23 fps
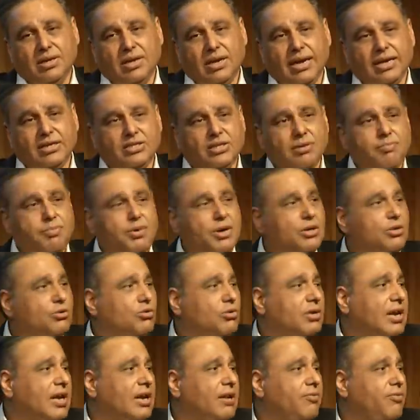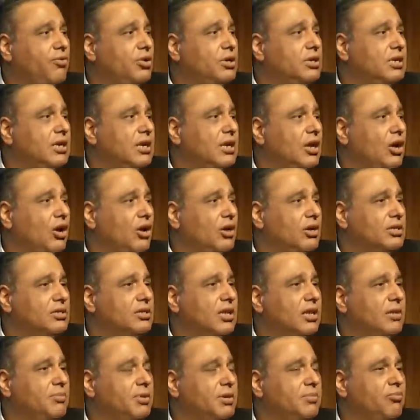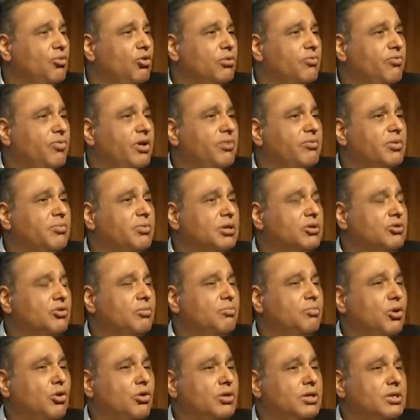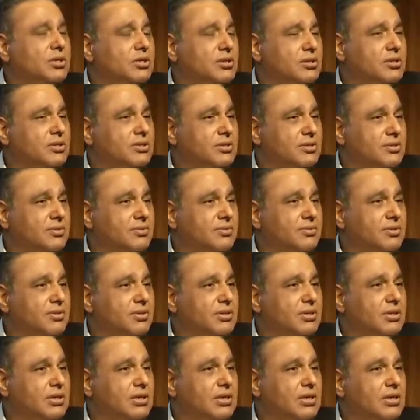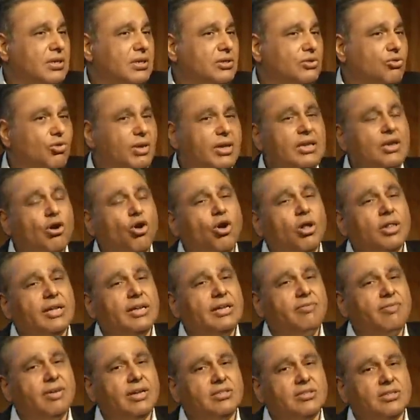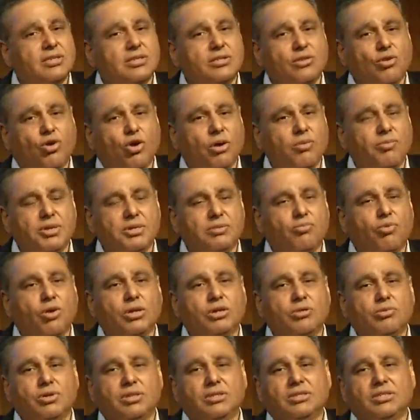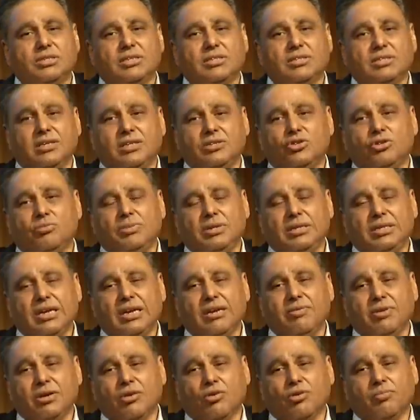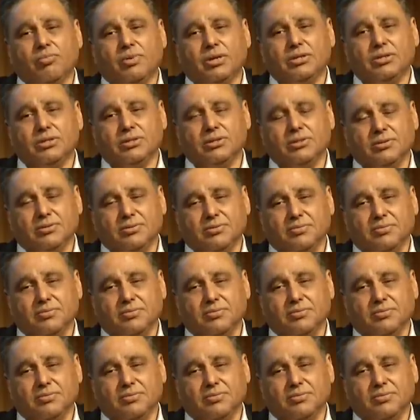As compared to California law, is a little bit more favorable to employees. So all the investors always want to insist they should be Delaware corporation.